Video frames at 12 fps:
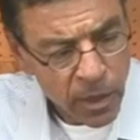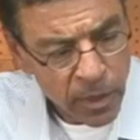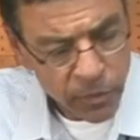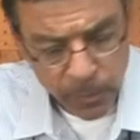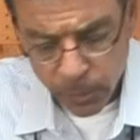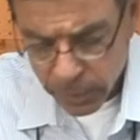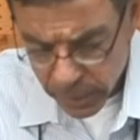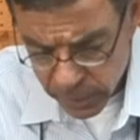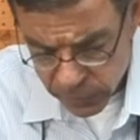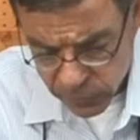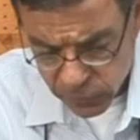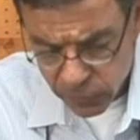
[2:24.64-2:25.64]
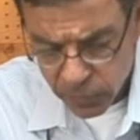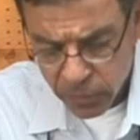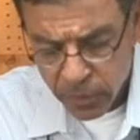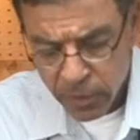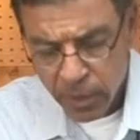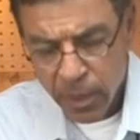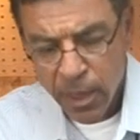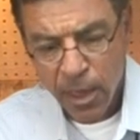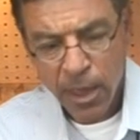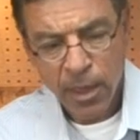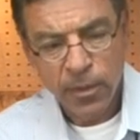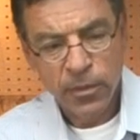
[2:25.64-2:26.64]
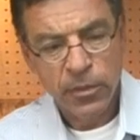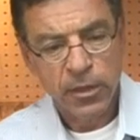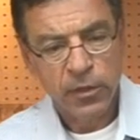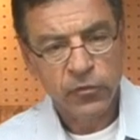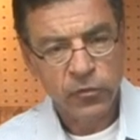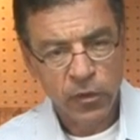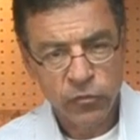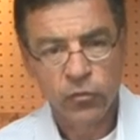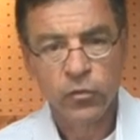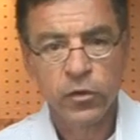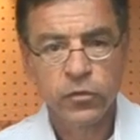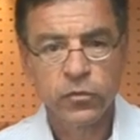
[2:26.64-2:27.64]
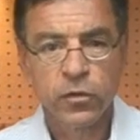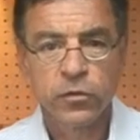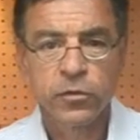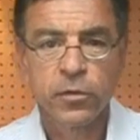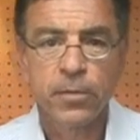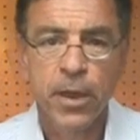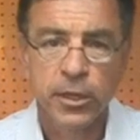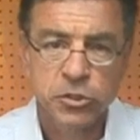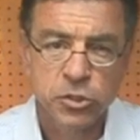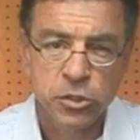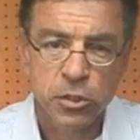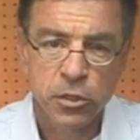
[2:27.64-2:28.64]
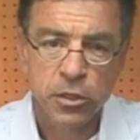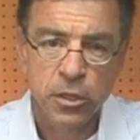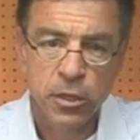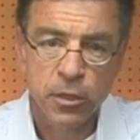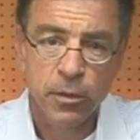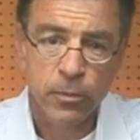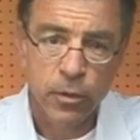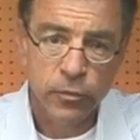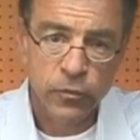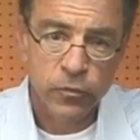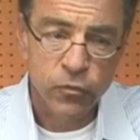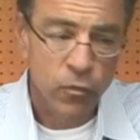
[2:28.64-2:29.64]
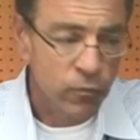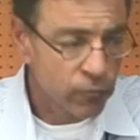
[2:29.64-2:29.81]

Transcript: The plates and the accessories to match the components sold